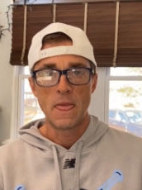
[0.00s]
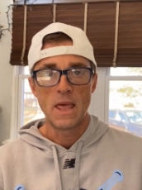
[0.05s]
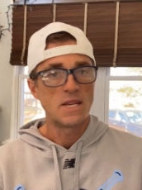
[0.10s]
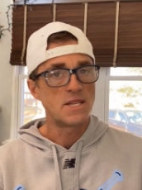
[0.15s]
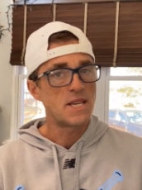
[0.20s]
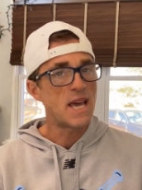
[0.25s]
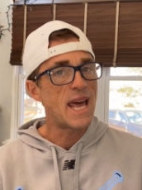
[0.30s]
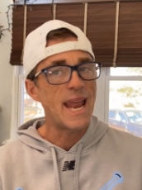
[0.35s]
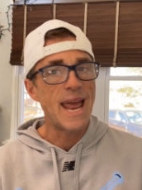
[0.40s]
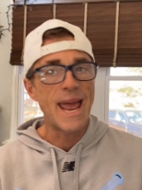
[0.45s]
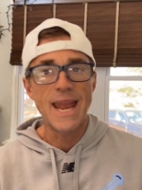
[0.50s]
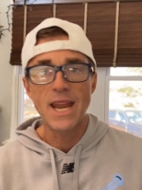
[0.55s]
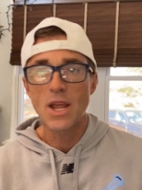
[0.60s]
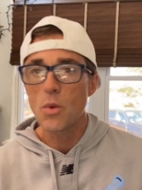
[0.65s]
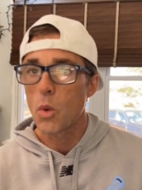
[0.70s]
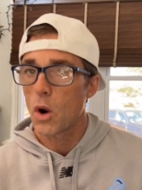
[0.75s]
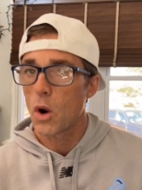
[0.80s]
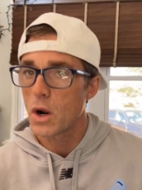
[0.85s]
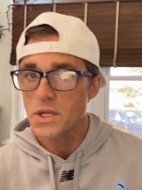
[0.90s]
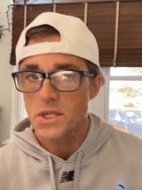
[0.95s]
Is that any
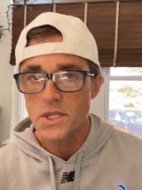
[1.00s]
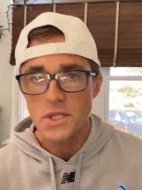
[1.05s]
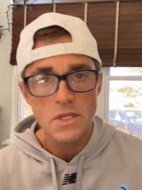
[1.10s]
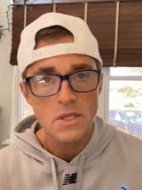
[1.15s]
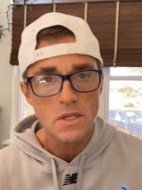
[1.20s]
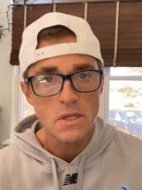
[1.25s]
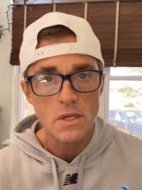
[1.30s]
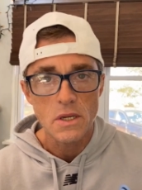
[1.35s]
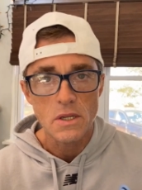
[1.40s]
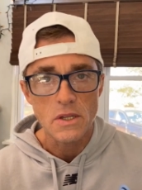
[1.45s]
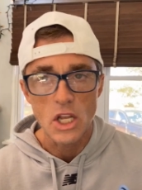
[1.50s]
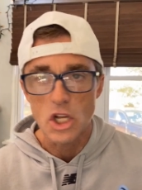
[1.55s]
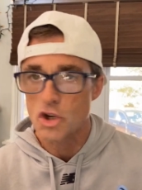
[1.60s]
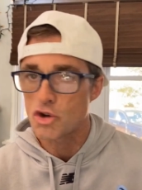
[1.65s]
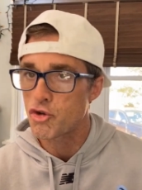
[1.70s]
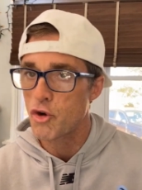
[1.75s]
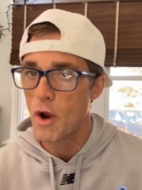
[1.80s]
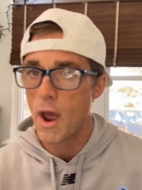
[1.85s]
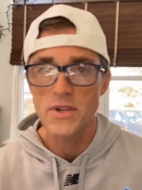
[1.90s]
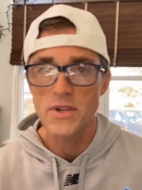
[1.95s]
worse than
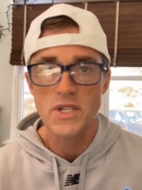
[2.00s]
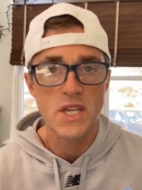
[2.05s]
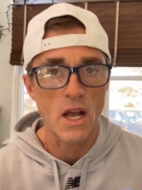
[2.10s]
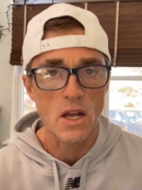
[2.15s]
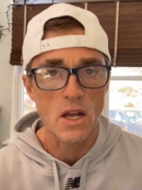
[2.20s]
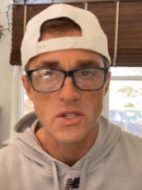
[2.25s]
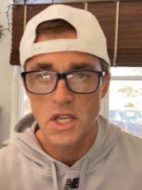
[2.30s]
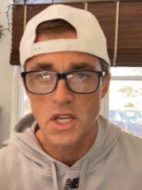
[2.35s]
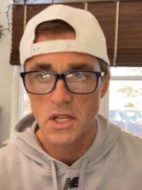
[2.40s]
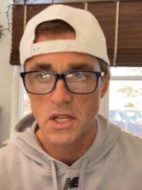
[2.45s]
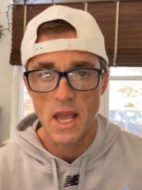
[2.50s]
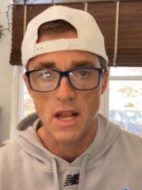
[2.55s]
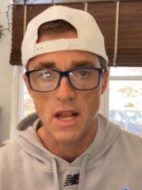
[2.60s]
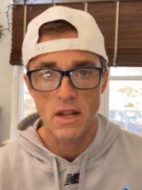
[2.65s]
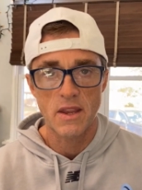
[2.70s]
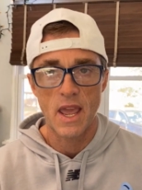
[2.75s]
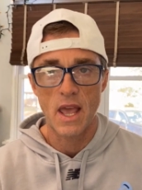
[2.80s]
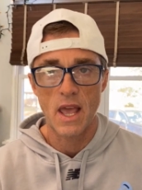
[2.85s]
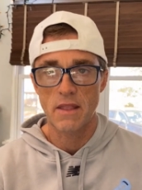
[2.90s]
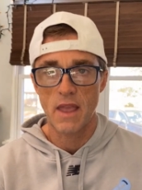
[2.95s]
Travis Kelce dating
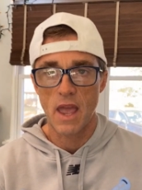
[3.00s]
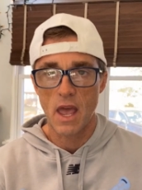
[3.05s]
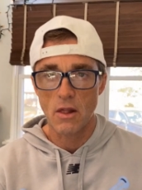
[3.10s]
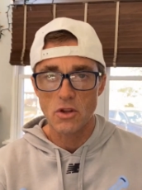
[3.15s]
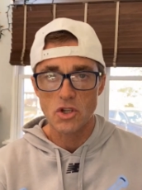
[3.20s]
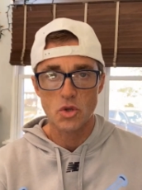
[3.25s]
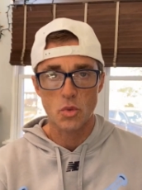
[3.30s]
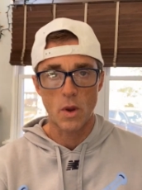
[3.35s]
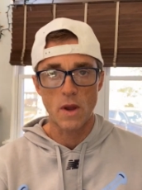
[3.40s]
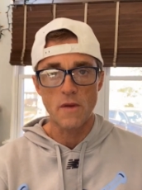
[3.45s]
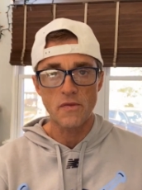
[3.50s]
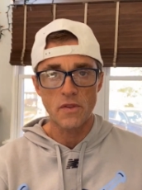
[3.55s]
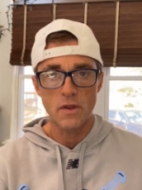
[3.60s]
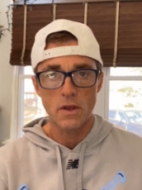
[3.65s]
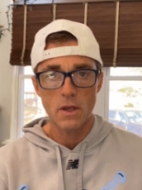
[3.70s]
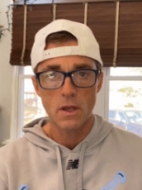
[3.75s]
Taylor Swift?